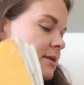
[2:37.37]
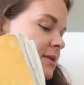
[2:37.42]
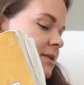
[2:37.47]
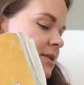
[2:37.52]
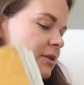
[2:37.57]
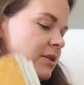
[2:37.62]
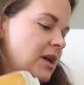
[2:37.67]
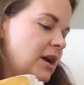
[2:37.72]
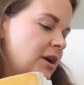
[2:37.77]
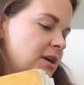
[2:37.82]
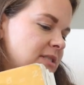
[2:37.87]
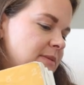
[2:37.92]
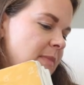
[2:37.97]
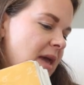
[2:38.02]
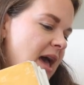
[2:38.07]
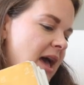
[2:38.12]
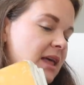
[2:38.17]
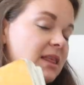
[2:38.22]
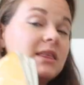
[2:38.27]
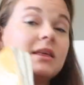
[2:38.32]
So there's
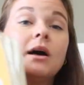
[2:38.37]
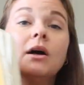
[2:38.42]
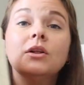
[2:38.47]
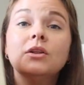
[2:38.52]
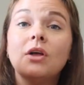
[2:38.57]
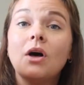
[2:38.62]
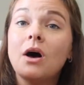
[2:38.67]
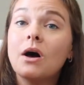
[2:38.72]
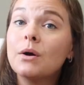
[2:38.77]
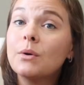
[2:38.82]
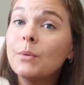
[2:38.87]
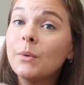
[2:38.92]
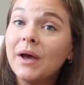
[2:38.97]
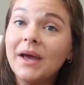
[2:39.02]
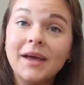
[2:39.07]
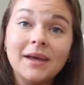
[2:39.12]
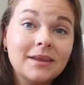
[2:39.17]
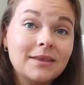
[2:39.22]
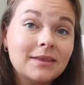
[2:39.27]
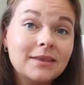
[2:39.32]
math, along
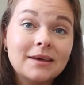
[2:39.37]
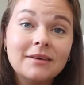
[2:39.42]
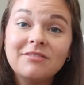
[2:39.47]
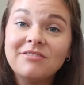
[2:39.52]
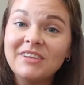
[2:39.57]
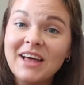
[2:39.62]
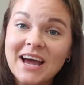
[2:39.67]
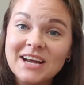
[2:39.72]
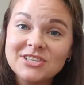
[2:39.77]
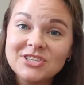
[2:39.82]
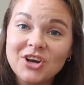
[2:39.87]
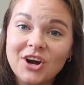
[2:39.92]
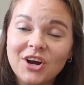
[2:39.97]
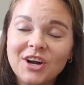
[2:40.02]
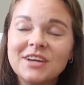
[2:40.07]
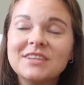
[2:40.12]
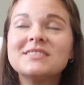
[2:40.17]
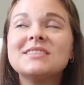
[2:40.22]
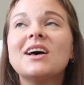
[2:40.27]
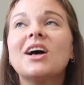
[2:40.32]
with
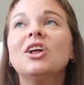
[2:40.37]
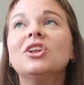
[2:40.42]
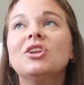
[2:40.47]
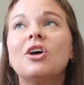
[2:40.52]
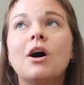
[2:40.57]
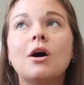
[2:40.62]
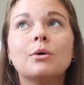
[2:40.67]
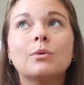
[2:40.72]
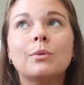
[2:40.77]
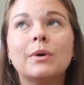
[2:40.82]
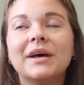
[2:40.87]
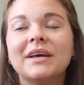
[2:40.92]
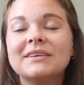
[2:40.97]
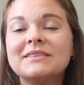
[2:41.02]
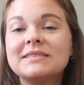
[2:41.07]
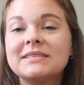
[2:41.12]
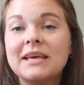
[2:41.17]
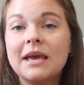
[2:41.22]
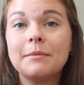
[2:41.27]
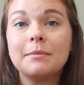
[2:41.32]
flashcards, along
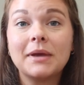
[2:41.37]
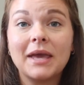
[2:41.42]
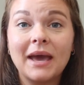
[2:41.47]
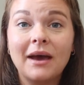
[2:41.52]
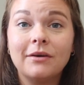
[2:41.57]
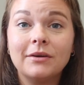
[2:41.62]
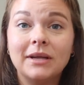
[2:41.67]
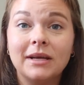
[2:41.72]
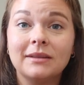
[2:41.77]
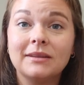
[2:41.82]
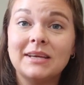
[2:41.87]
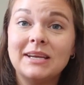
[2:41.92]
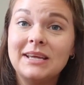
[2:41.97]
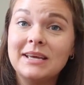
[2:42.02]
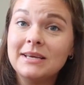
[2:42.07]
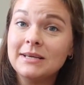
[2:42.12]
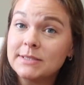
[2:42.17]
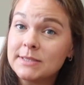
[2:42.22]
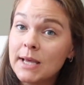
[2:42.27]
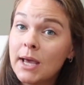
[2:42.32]
with skip counting that
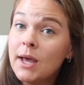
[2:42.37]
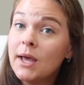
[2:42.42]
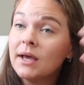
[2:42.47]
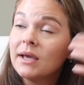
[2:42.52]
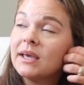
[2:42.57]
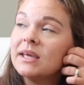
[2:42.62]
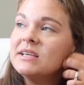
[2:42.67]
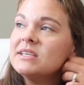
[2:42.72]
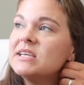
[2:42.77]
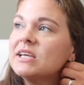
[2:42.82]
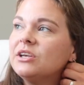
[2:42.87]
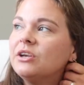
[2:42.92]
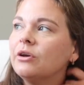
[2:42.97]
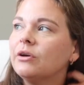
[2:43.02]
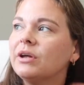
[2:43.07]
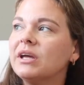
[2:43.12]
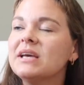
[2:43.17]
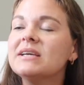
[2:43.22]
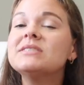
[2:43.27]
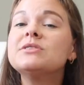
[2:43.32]
he's
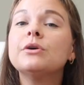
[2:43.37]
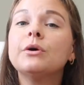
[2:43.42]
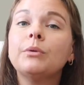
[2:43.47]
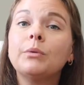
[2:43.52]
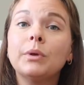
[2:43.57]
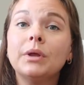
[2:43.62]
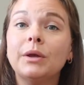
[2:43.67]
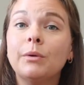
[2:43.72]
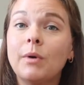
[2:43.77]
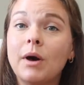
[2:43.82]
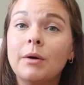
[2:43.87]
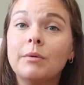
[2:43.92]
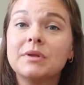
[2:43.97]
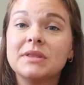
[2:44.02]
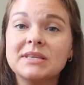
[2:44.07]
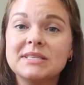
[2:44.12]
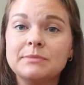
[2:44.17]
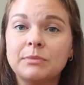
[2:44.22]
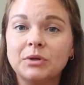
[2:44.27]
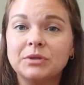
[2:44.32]
continuing. He's doing really well
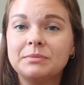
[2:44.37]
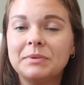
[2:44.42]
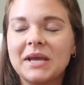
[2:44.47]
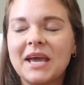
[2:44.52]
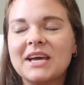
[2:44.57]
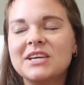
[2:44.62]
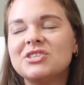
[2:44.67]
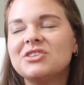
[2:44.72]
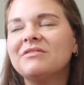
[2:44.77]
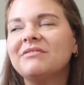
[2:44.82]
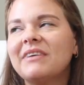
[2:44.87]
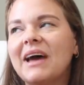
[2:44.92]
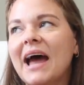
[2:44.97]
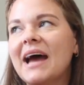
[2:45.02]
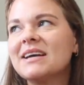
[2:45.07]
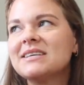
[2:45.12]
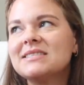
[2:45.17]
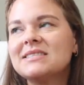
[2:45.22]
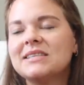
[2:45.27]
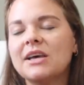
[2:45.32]
with his multiplication
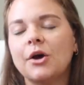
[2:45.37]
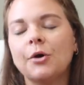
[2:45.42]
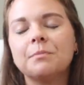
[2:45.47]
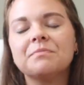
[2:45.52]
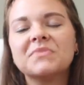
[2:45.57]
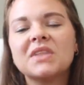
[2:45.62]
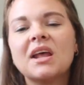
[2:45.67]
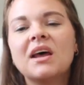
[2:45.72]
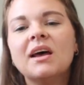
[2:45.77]
facts, so